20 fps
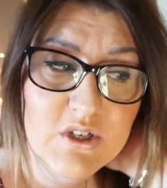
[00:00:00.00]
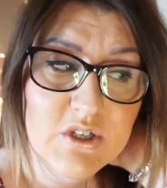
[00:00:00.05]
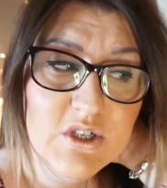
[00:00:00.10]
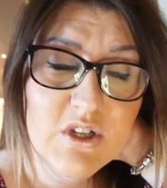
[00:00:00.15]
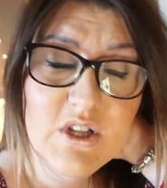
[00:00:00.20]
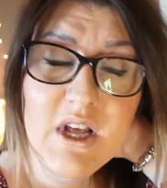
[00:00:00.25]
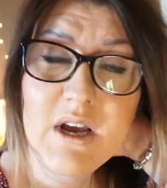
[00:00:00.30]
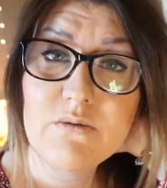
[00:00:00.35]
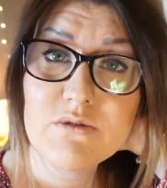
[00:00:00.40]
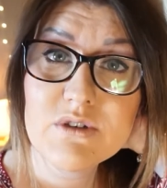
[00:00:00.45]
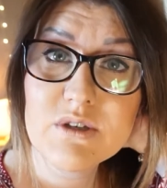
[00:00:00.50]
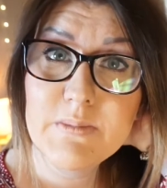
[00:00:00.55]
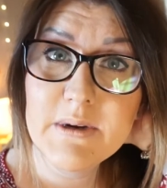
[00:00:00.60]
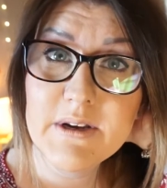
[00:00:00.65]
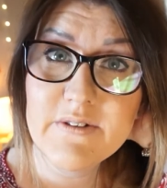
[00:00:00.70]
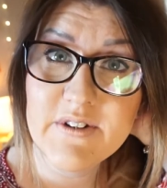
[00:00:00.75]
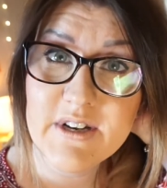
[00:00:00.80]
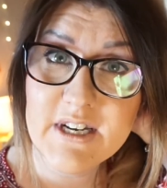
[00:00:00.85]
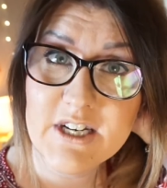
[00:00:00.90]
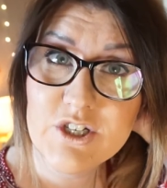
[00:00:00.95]
So that was a
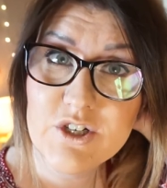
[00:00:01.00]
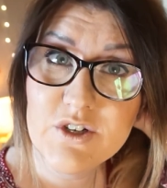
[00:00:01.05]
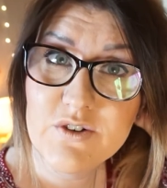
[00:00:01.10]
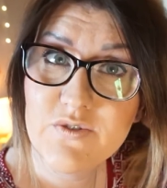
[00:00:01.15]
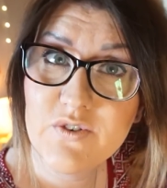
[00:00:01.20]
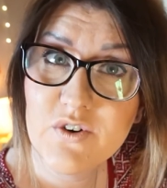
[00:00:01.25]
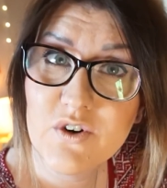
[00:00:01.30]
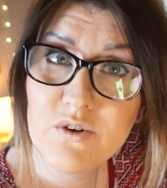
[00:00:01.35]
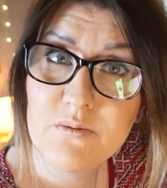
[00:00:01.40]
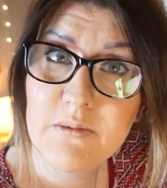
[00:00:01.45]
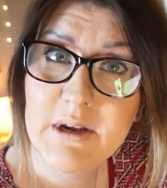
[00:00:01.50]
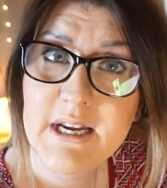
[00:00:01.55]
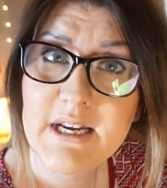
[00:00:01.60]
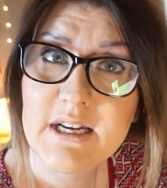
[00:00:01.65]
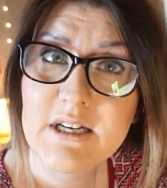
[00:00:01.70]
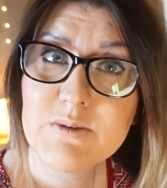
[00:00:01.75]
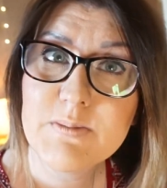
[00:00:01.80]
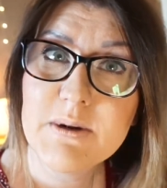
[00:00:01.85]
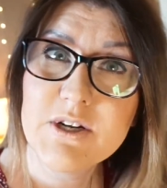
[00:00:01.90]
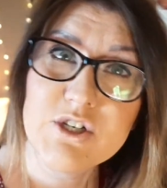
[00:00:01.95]
bit of an issue for
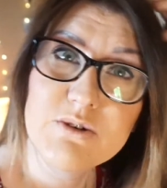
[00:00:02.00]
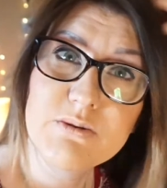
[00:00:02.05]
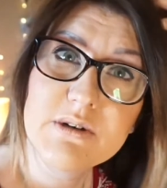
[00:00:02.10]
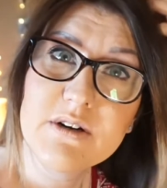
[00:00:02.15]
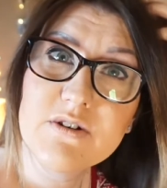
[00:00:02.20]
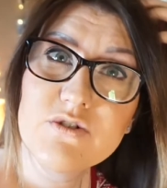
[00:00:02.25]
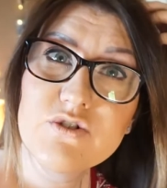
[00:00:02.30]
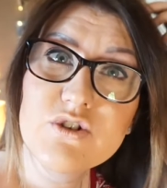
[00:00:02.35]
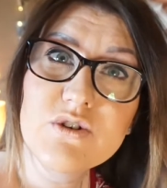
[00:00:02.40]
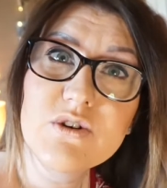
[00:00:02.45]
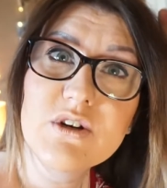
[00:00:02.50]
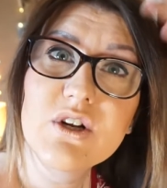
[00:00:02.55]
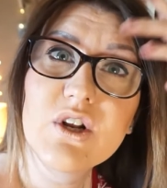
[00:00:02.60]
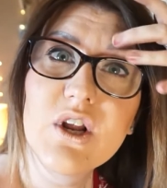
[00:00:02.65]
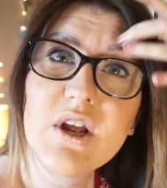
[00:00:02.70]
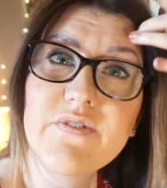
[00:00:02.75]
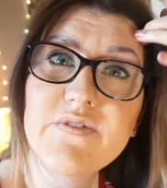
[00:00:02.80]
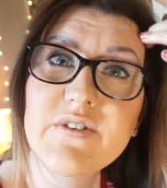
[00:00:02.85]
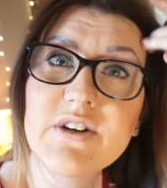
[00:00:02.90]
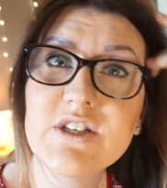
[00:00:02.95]
me, especially when I was doing
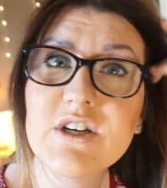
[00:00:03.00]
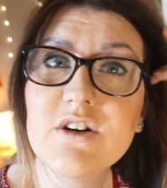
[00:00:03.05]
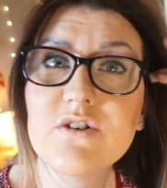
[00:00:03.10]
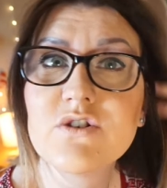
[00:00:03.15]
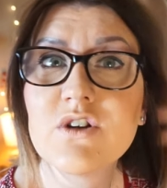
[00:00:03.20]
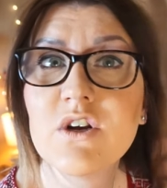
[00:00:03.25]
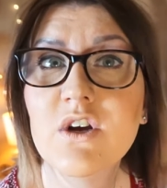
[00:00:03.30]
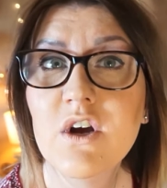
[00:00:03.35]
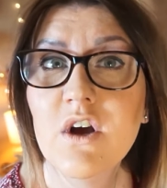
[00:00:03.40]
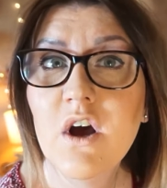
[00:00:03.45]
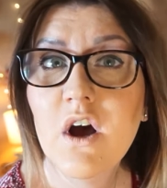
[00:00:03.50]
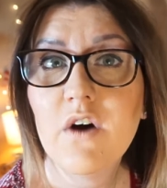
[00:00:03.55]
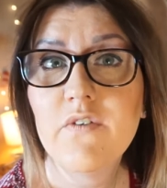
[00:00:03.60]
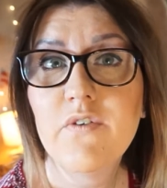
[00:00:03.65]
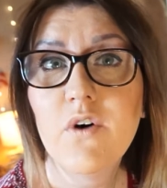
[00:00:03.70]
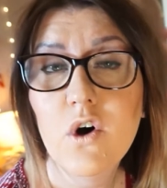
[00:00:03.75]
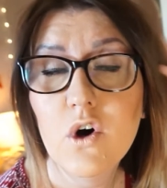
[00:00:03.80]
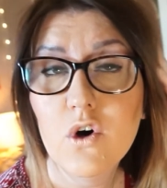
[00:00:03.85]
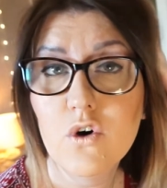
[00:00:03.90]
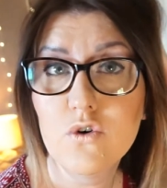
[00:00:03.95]
like videos of
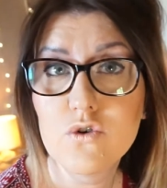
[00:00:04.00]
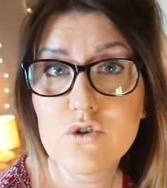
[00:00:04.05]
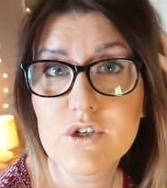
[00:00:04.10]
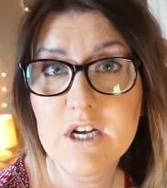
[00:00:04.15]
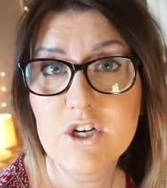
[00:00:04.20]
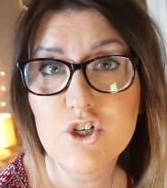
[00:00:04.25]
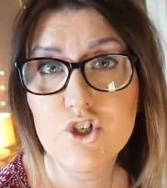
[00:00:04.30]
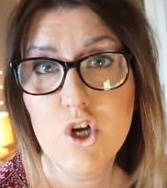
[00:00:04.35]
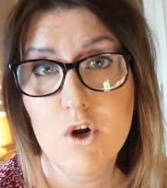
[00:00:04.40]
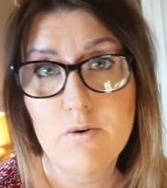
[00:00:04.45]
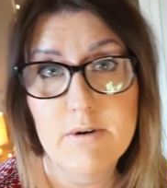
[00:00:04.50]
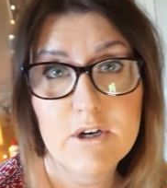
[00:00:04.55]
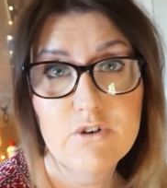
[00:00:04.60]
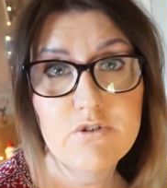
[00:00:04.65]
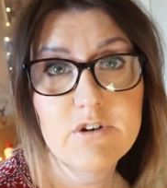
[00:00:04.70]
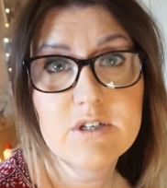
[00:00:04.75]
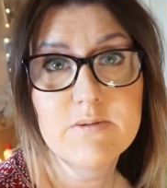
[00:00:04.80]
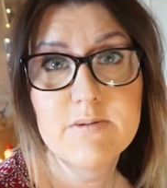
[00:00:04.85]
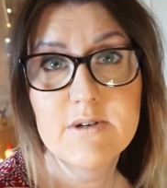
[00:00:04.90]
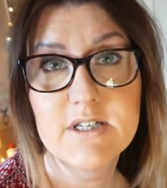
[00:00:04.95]
hauls, like showing
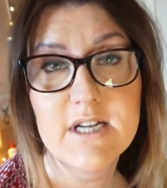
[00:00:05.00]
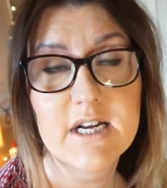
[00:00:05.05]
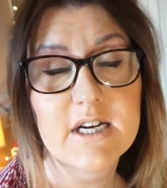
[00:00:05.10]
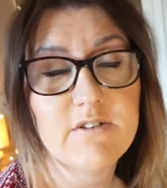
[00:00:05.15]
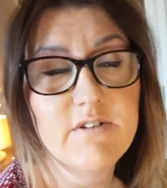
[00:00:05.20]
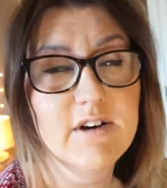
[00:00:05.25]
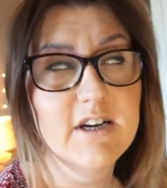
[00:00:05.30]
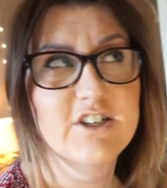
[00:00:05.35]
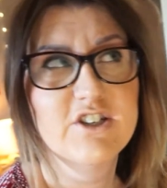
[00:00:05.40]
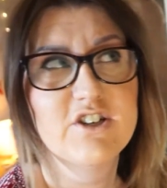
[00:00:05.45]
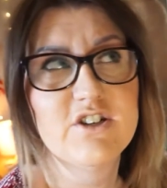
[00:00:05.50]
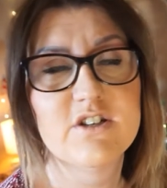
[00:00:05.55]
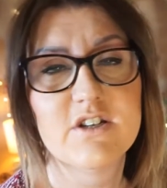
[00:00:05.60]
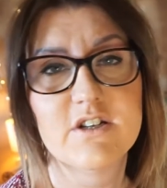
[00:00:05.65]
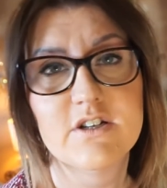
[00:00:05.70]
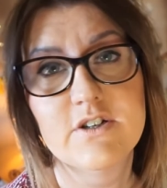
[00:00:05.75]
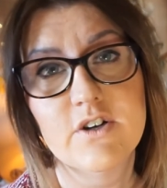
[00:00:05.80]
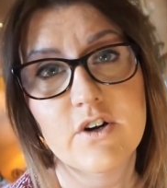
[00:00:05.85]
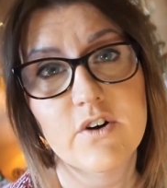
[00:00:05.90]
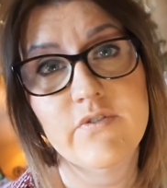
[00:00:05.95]
Christmas decorations
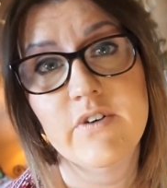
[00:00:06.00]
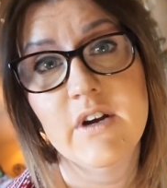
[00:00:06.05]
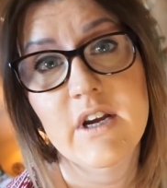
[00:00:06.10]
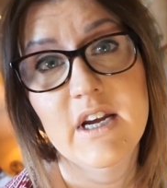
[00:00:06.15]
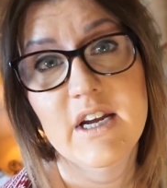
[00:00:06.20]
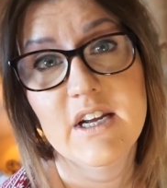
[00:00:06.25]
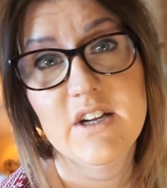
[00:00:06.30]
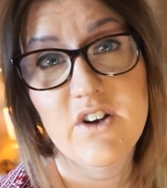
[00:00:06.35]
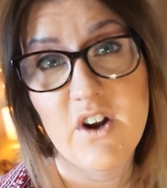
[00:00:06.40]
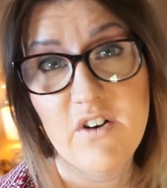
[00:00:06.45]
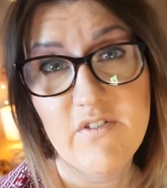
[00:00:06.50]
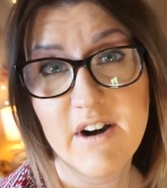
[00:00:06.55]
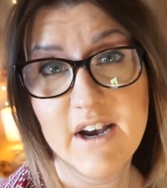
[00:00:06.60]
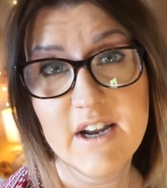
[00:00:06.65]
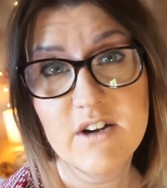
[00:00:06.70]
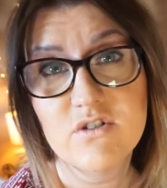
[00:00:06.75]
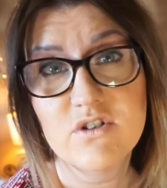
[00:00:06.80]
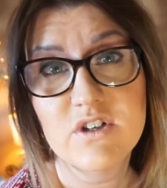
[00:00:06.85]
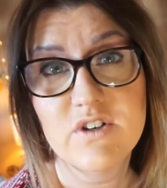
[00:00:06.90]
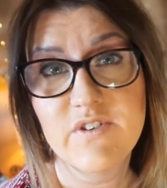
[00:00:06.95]
and stuff. Not
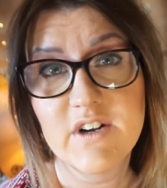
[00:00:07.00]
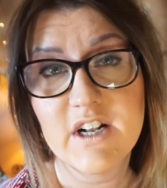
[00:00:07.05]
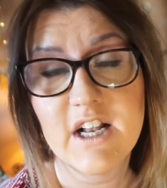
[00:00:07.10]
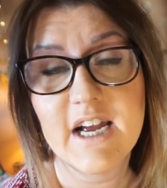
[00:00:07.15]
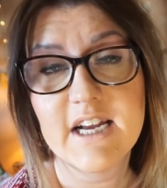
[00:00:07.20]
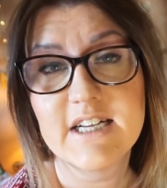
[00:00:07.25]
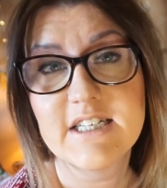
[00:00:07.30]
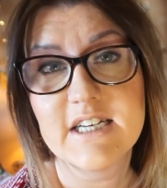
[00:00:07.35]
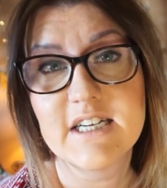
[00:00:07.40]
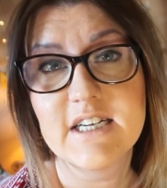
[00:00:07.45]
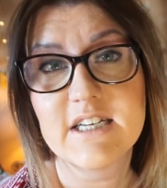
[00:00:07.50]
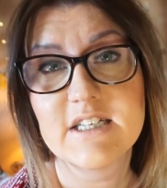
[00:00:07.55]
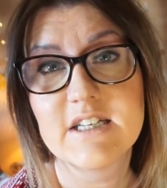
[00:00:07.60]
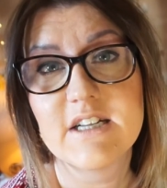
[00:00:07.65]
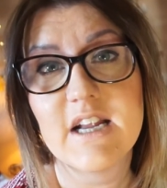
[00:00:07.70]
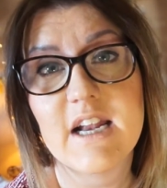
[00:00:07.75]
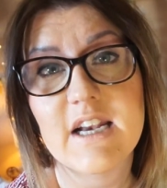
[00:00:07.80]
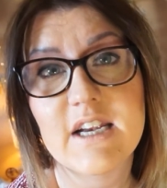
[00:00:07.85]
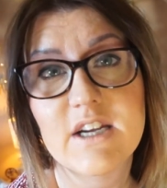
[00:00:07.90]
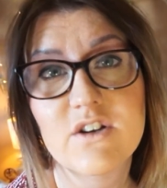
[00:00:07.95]
very good if your lighting
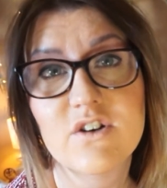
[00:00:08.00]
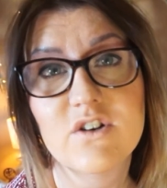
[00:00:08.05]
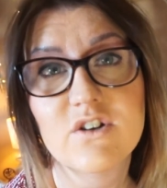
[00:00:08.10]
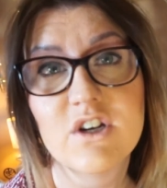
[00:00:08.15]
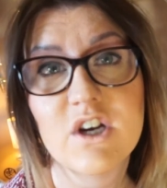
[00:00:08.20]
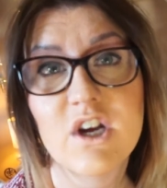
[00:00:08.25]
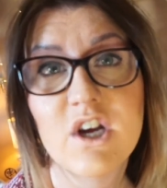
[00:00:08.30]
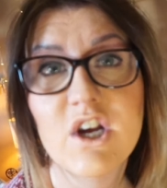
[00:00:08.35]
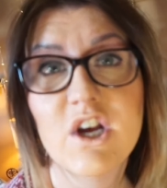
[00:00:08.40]
isn't any good.